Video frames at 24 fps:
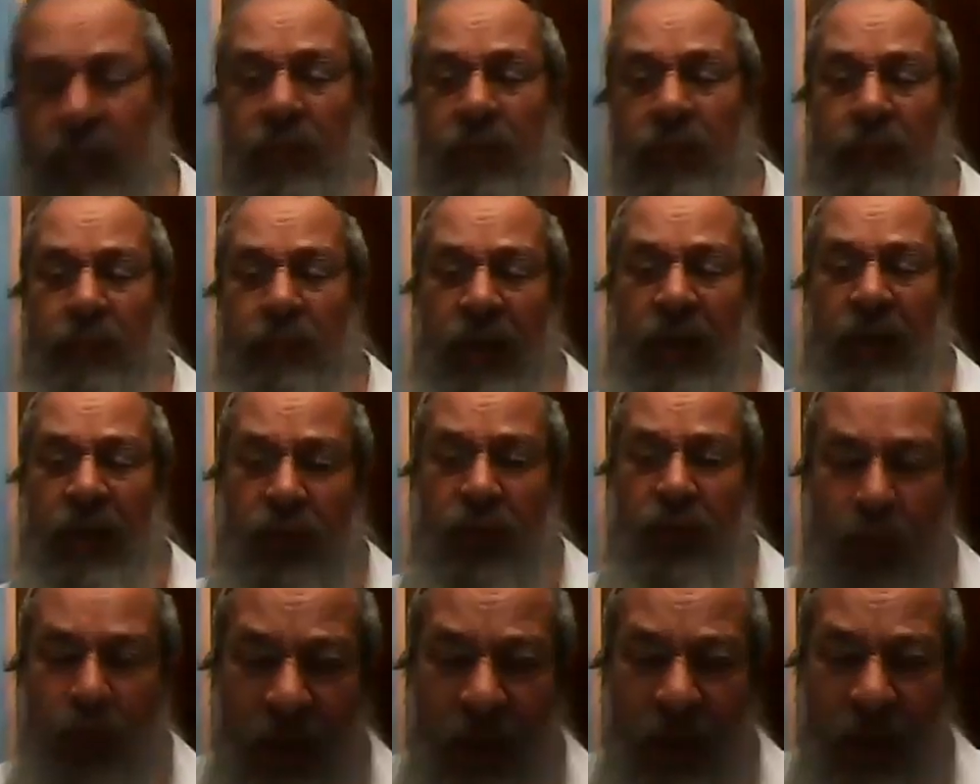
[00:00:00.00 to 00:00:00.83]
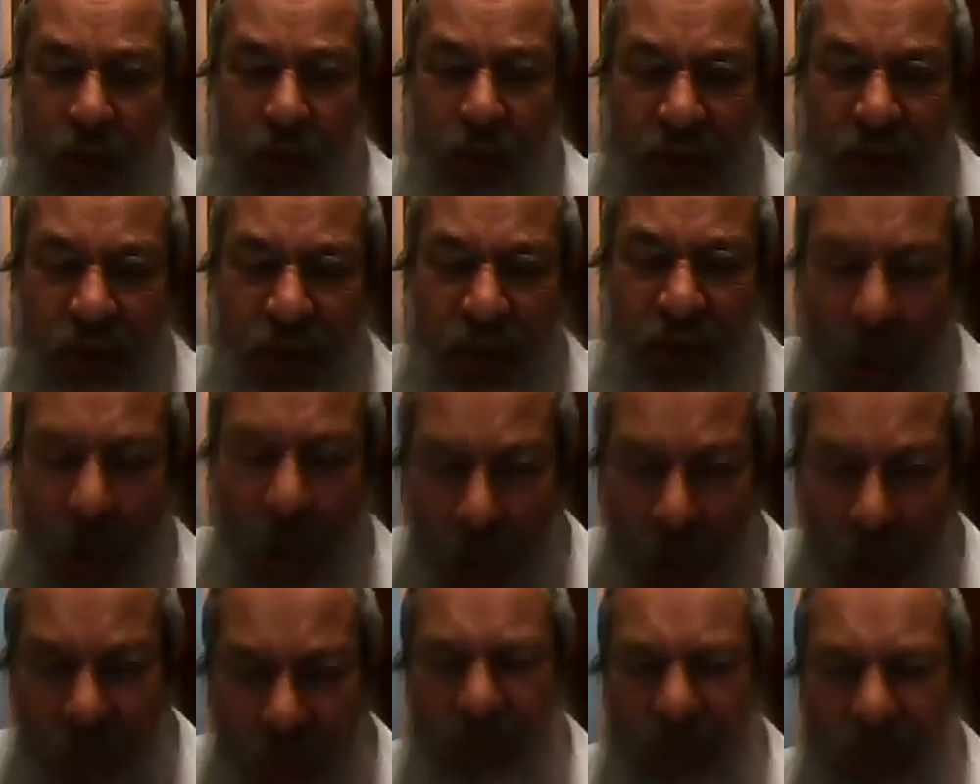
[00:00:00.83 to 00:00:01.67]
by the way, was
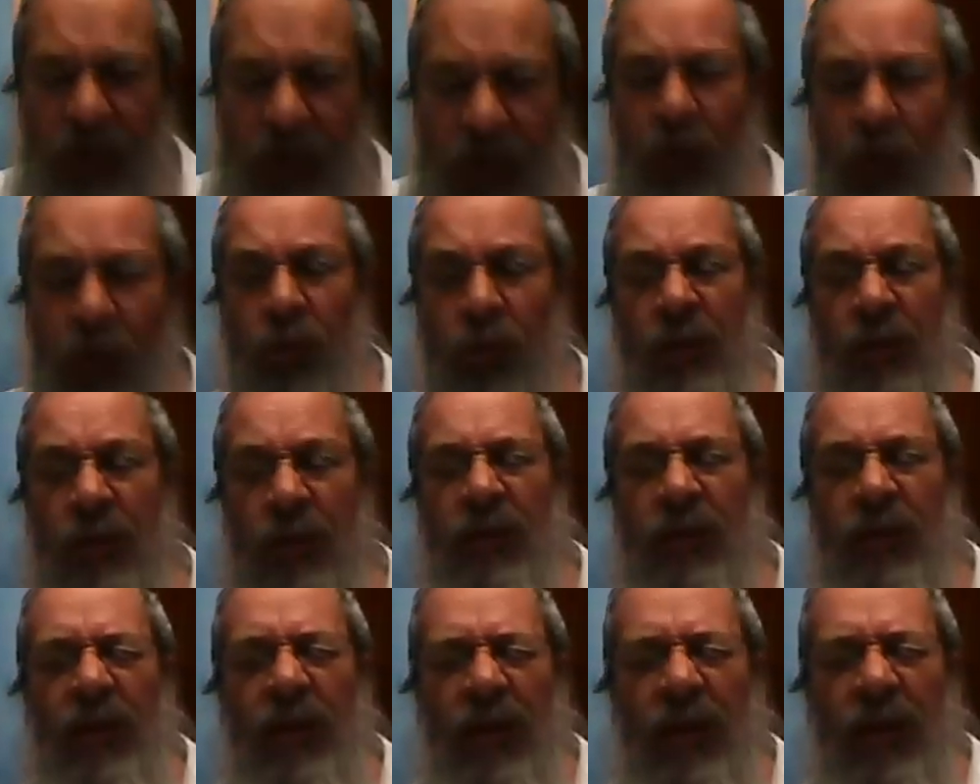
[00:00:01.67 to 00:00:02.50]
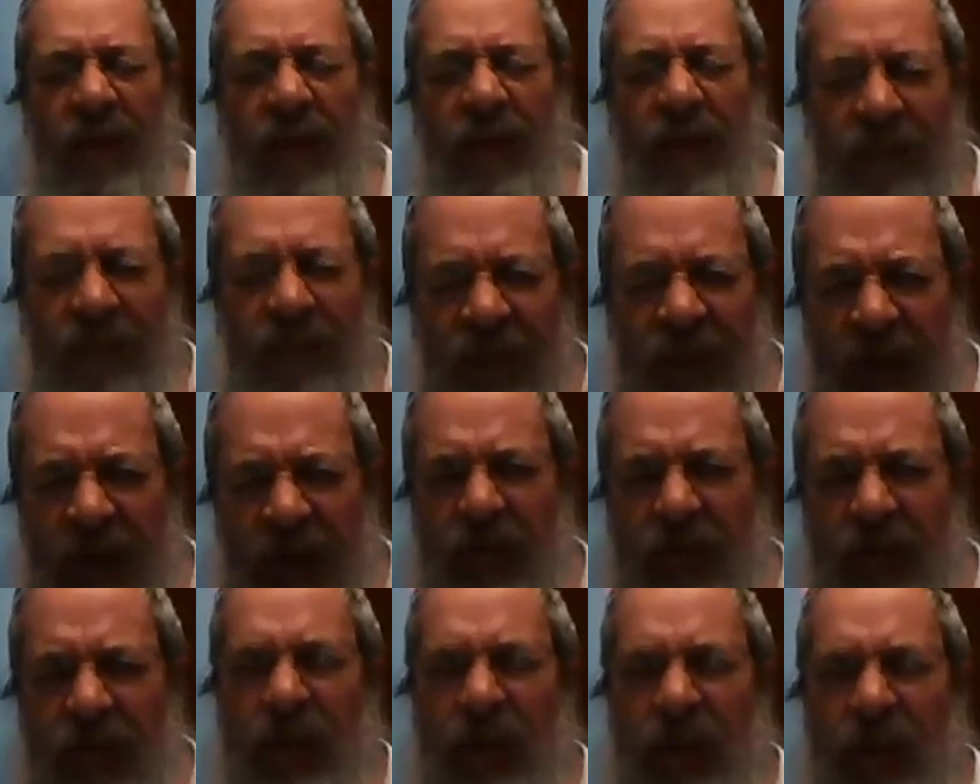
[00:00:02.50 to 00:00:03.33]
also
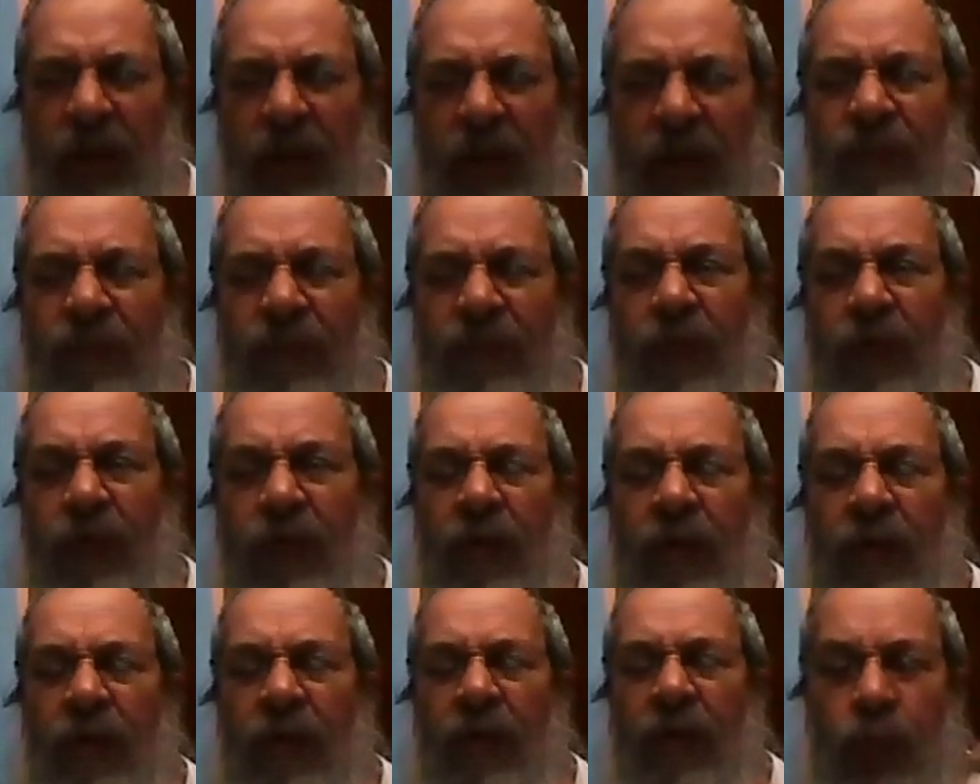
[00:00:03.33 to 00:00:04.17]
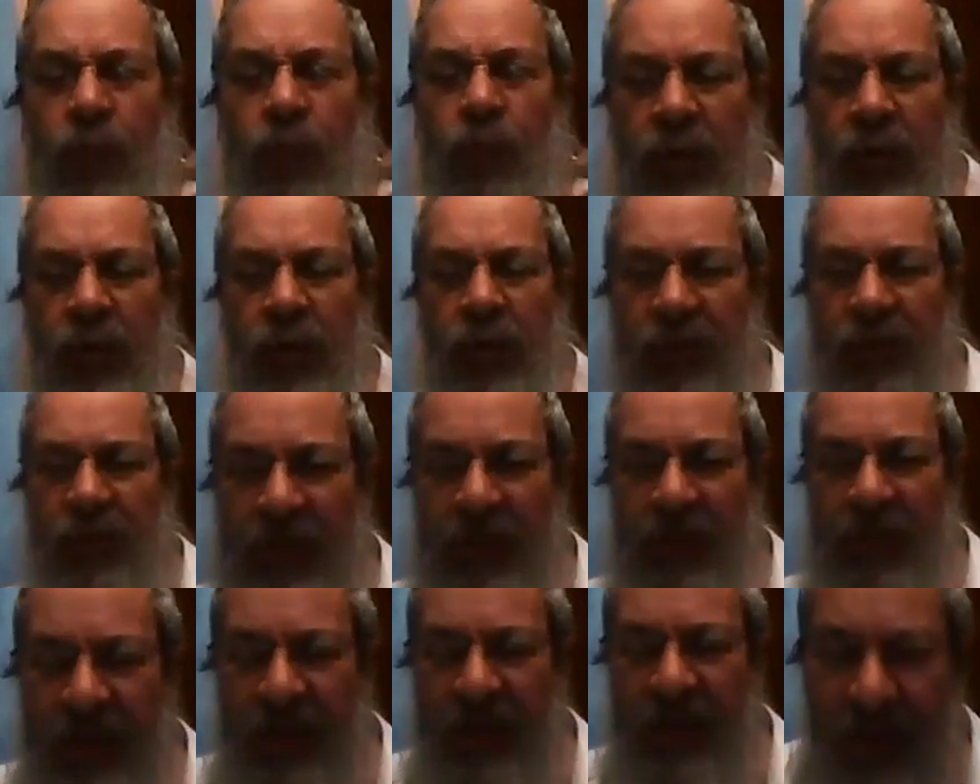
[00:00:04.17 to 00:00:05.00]
very involved with
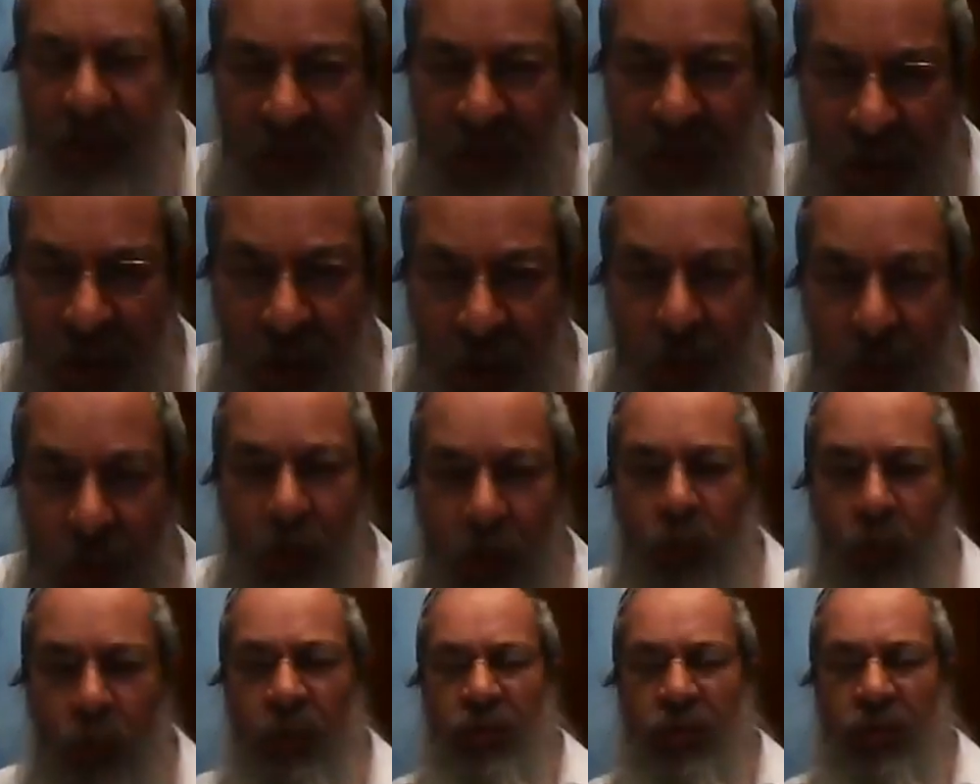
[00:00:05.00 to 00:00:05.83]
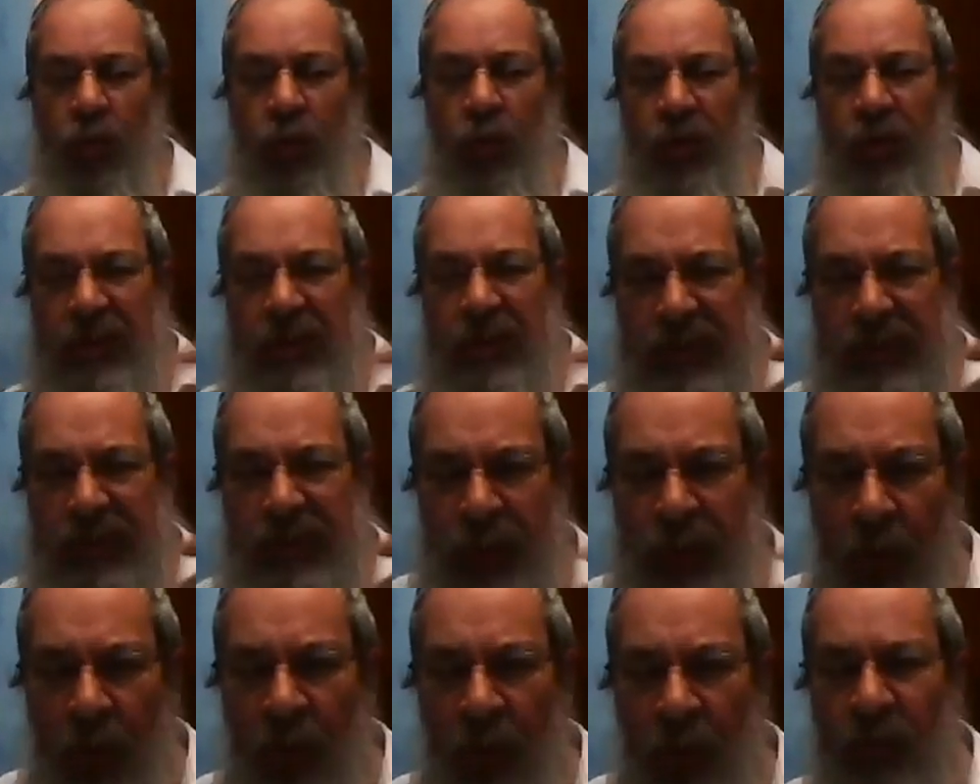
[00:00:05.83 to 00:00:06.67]
Nagina, with
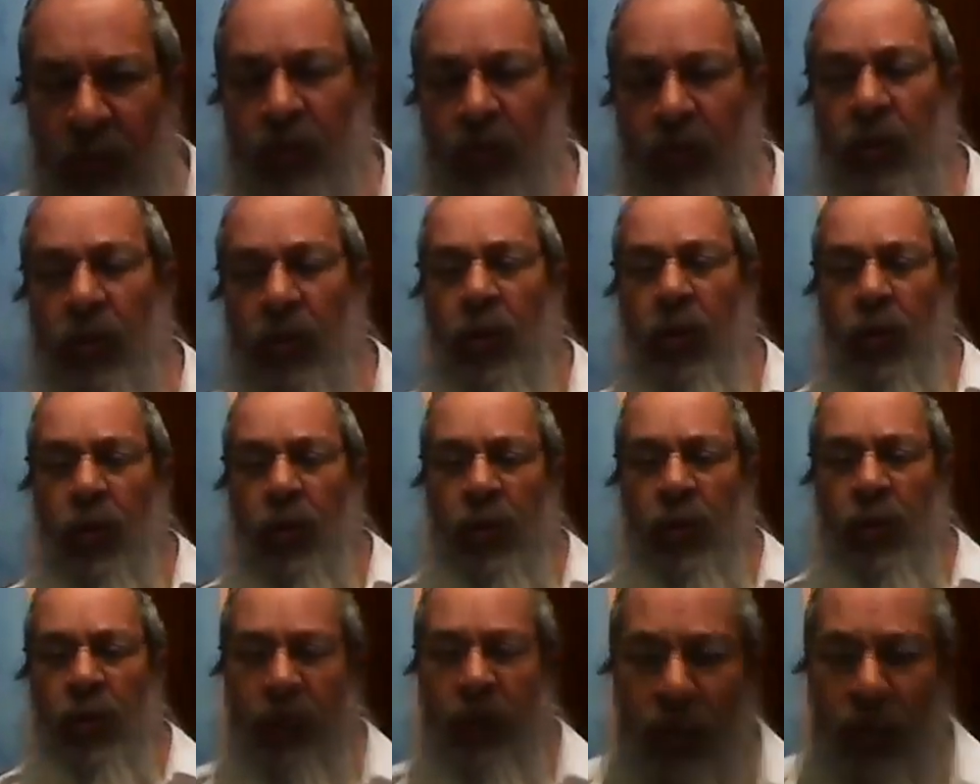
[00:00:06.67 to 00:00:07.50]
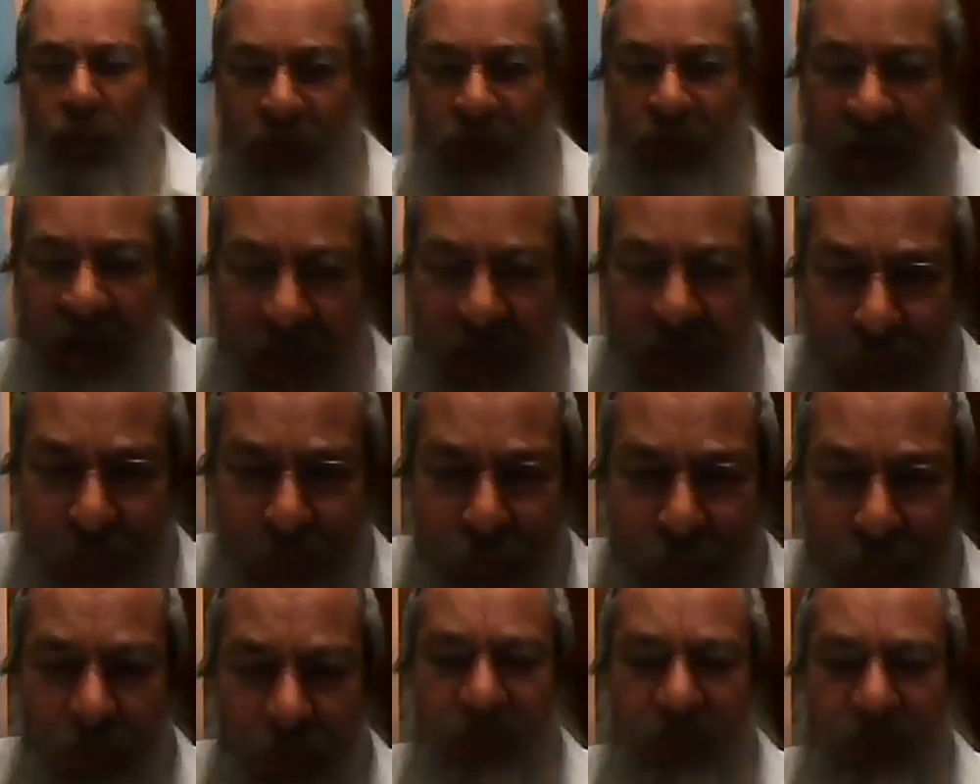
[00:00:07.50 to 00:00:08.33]
song. We know that he
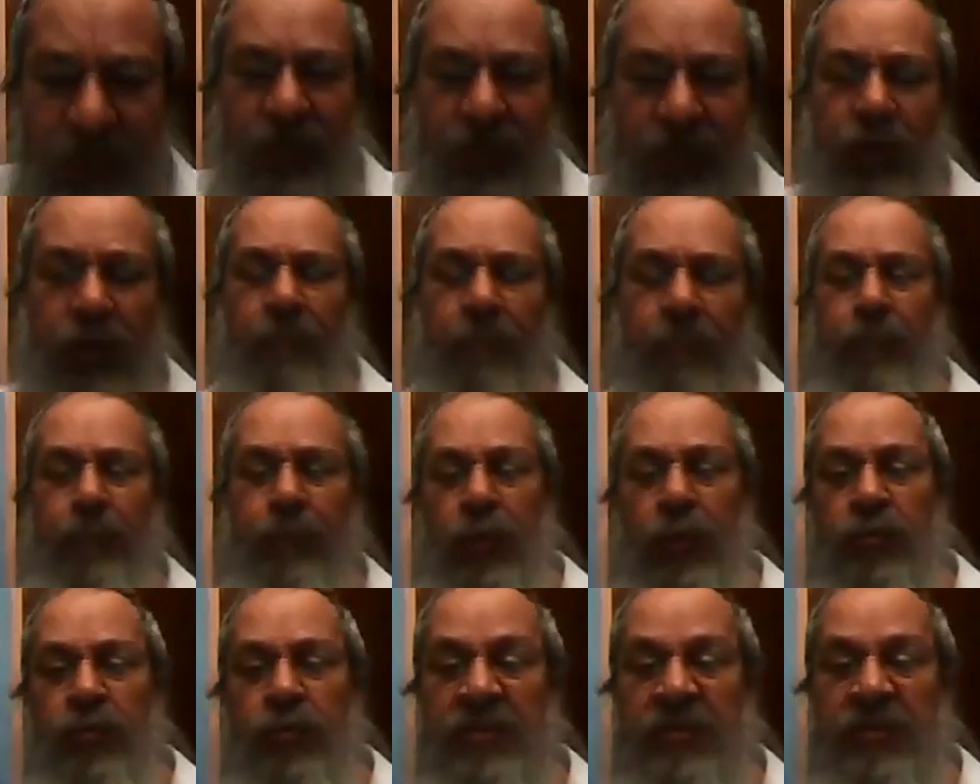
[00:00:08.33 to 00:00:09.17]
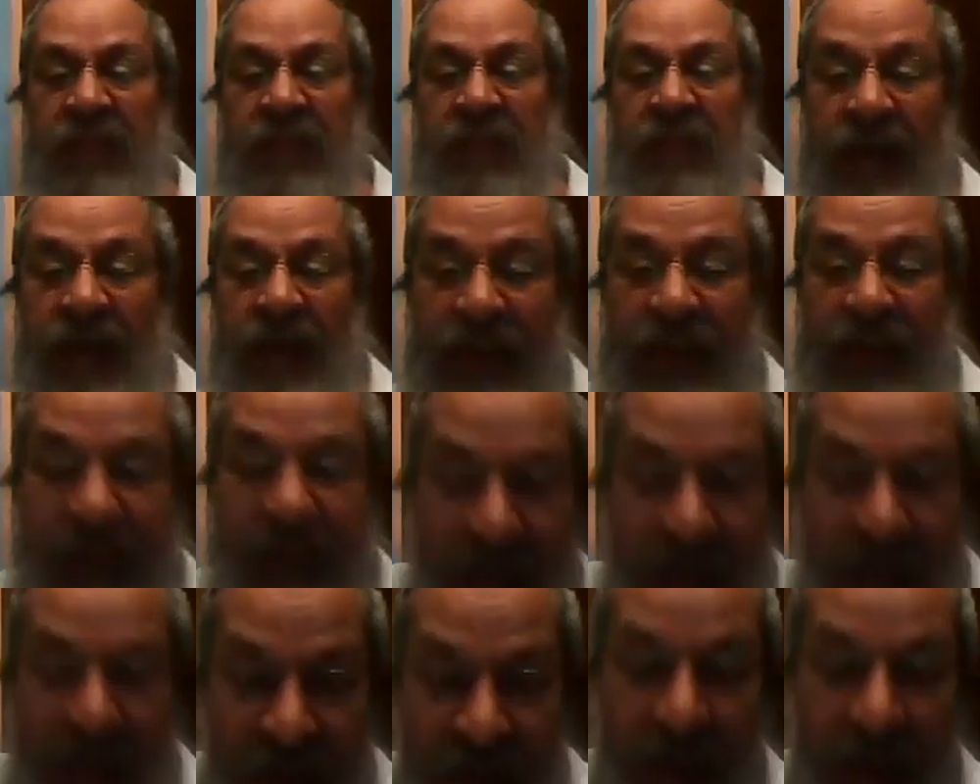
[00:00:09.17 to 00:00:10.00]
personally composed
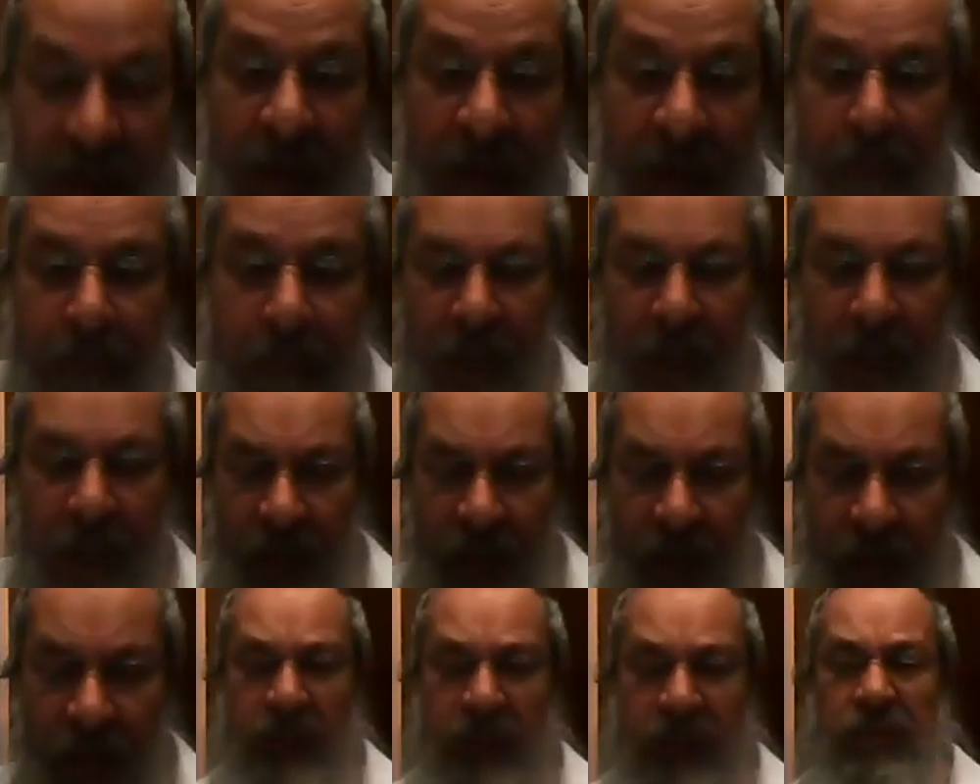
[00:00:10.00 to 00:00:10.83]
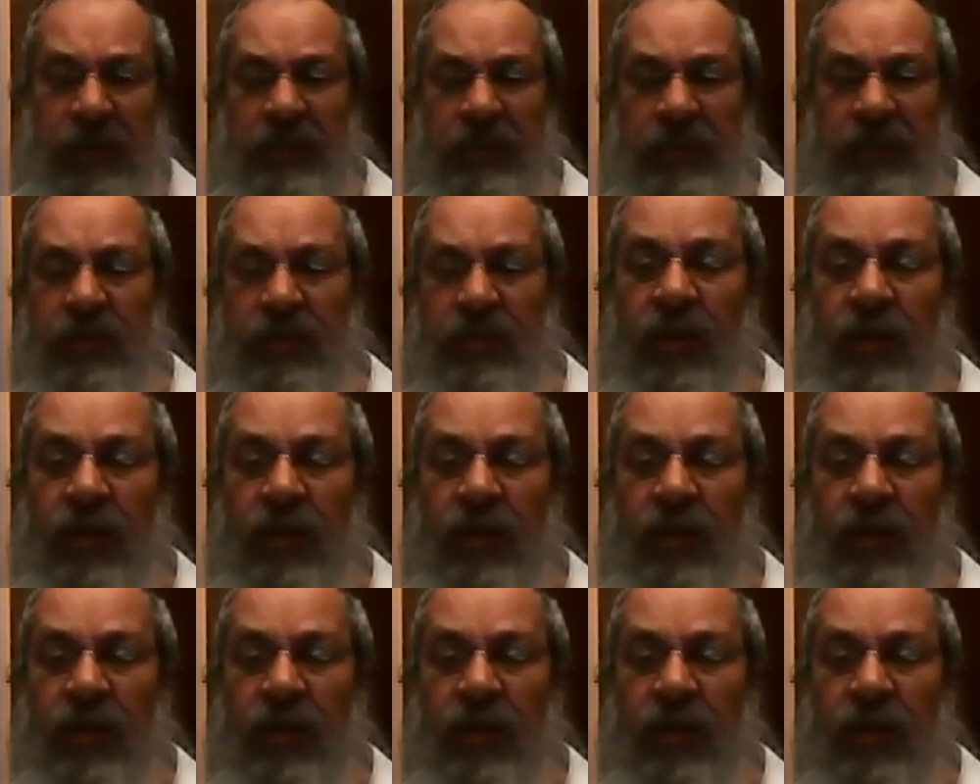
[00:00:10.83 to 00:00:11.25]
10 melodies.